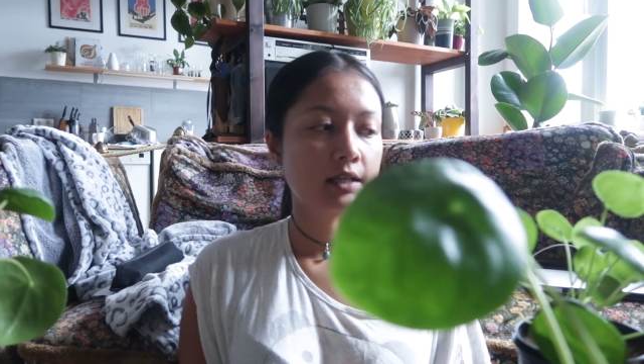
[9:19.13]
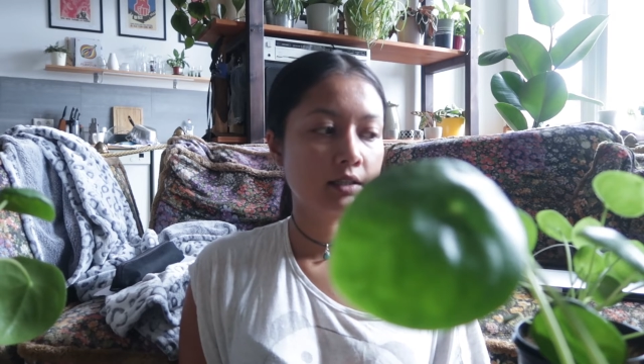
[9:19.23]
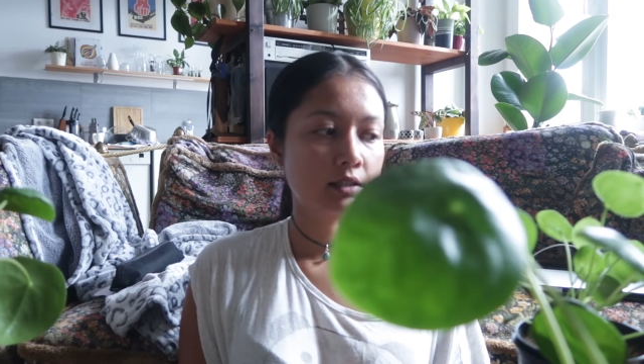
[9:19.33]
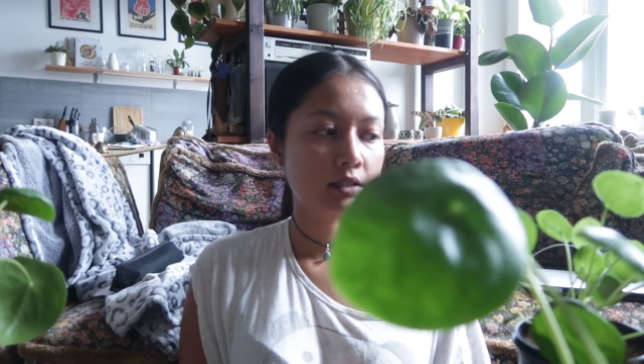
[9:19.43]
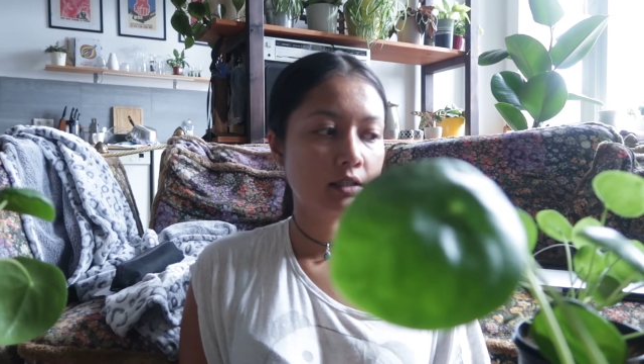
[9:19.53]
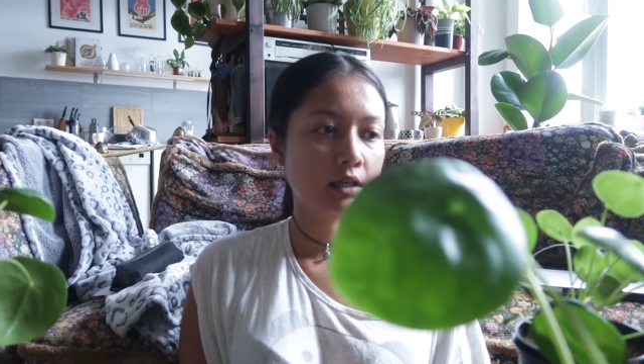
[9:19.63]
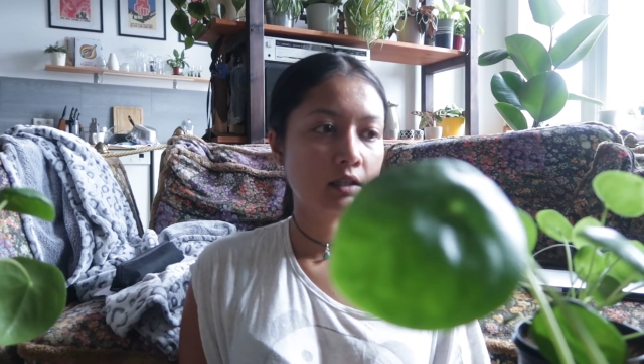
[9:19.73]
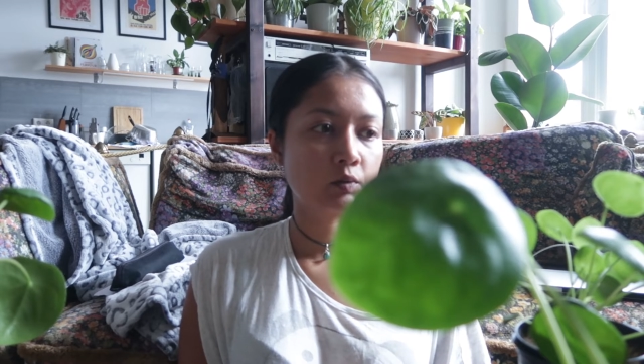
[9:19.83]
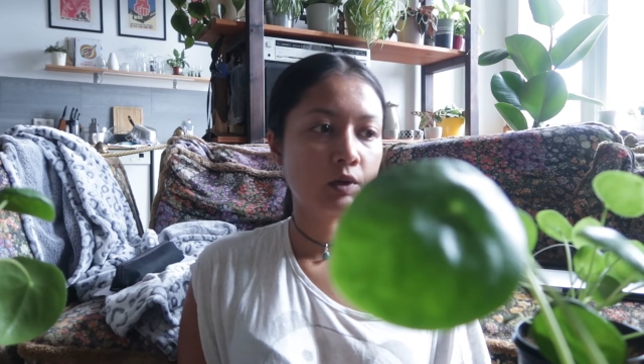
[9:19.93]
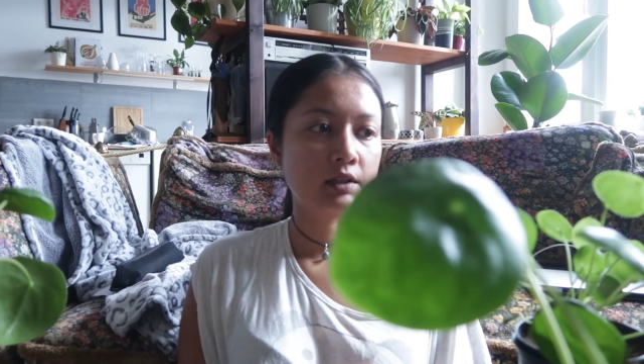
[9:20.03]
is
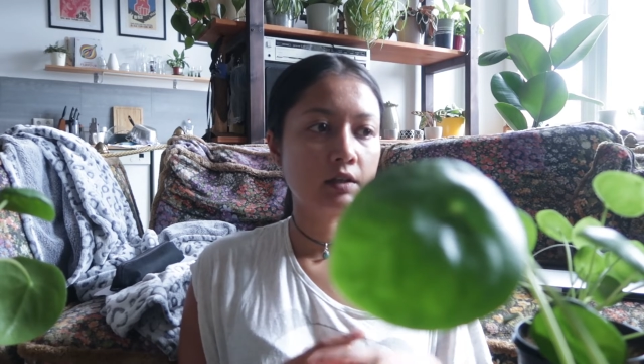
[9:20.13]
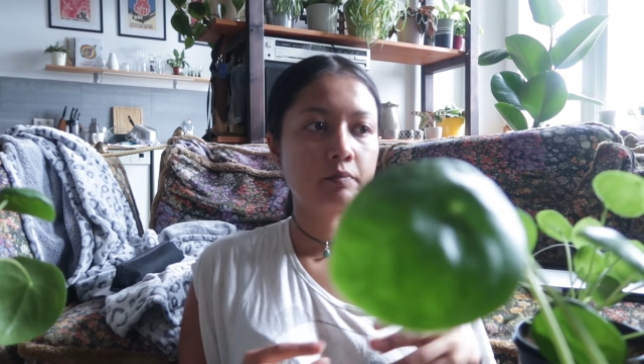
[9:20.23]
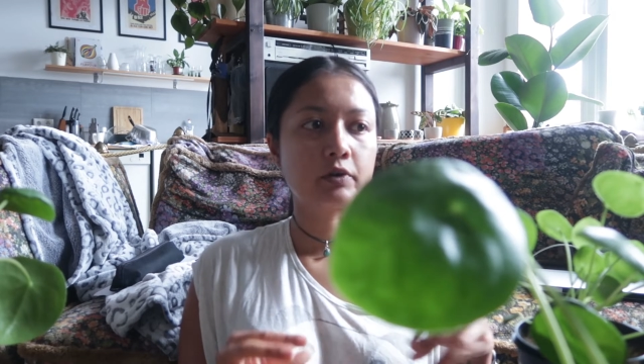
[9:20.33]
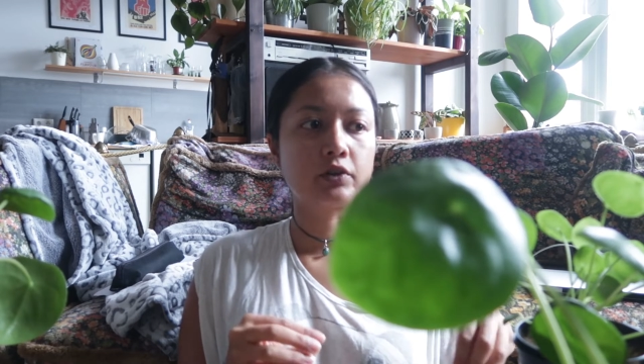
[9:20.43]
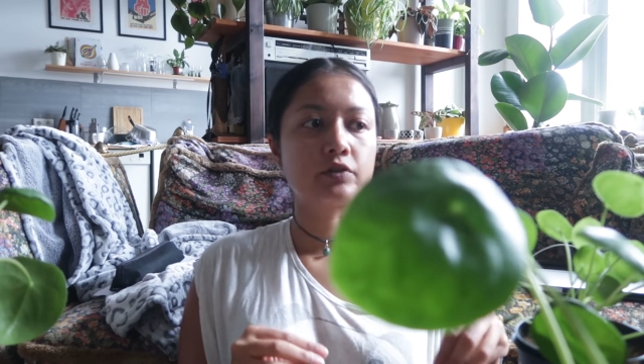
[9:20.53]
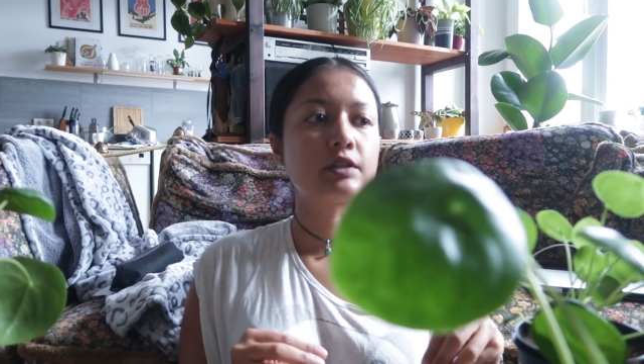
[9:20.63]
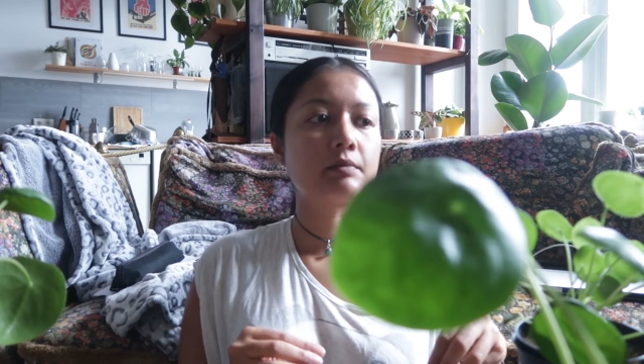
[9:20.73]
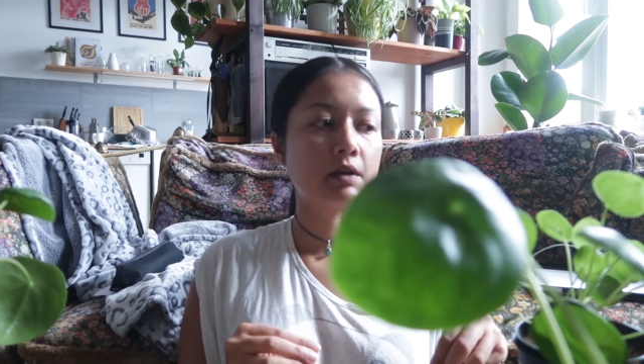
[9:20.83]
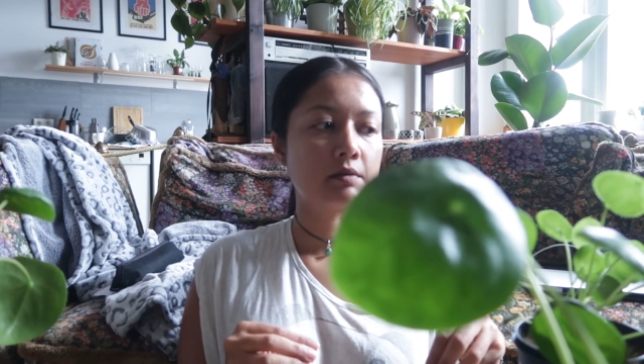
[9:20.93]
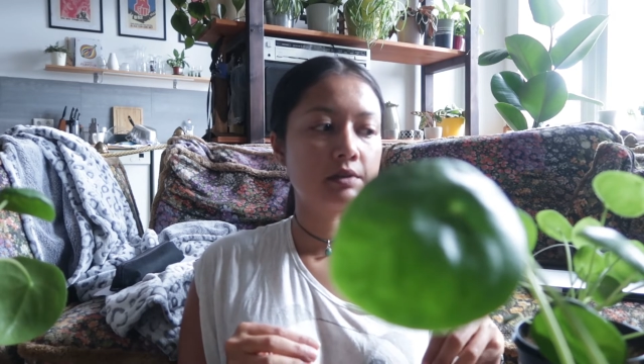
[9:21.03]
that when they're
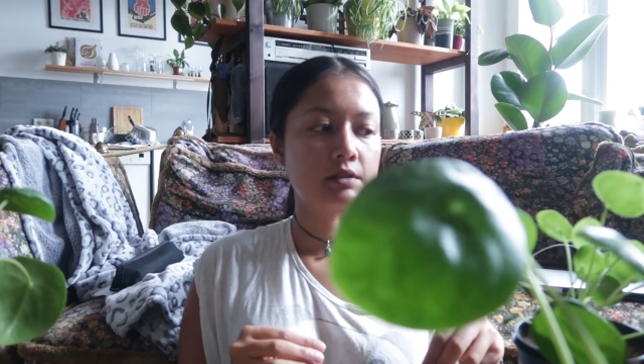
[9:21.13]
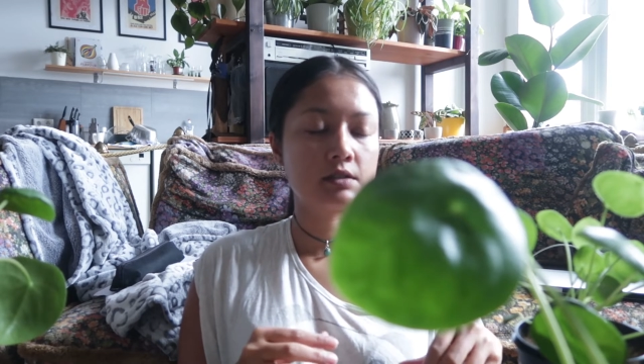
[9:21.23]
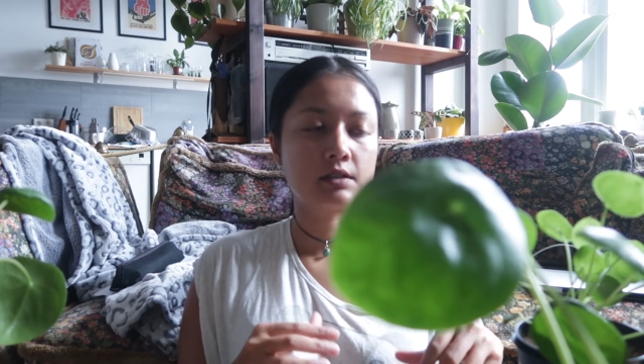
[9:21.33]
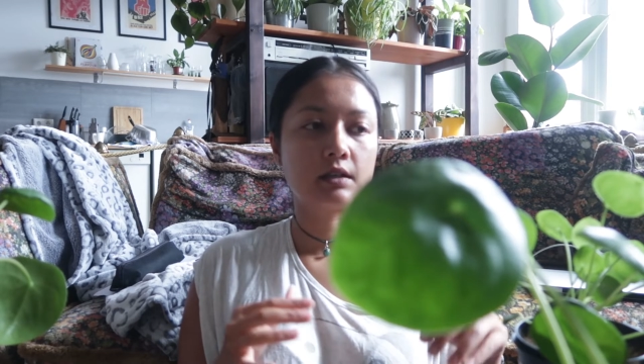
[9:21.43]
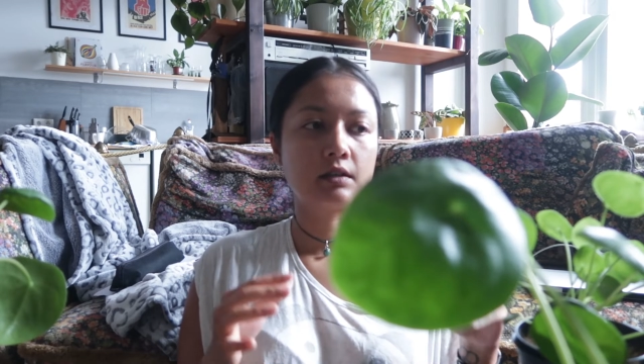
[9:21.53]
producing babies,